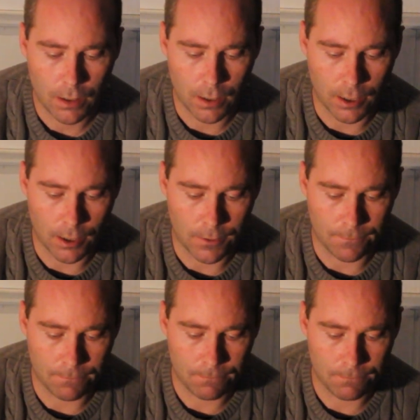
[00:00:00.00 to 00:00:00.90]

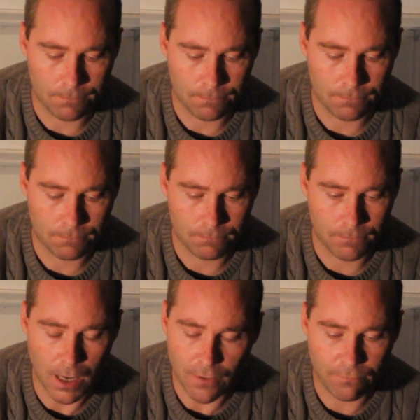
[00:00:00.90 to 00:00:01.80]

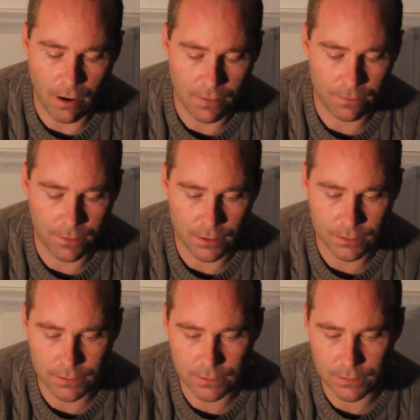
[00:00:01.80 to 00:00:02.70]
But I find
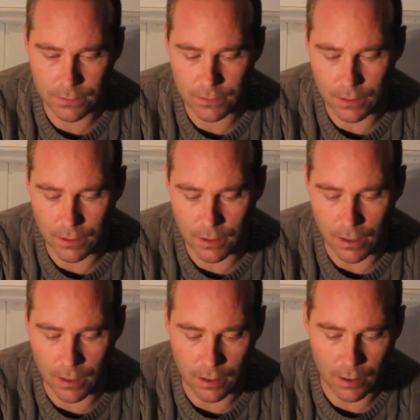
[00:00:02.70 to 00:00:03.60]
this
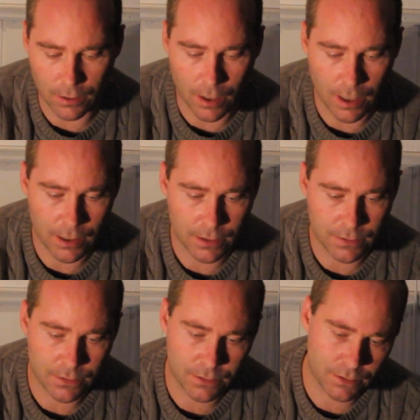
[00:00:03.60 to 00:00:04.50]
a
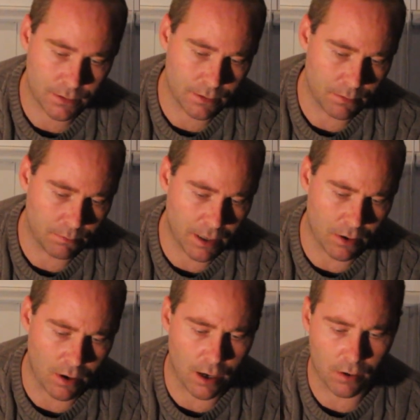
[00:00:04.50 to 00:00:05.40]
nice
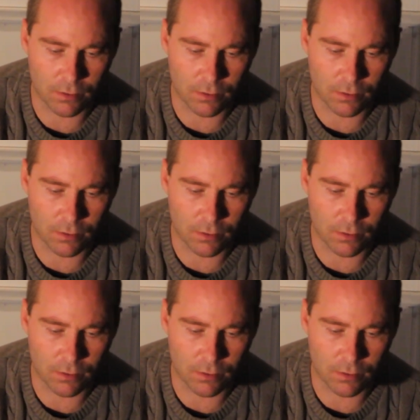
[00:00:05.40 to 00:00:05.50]
beer.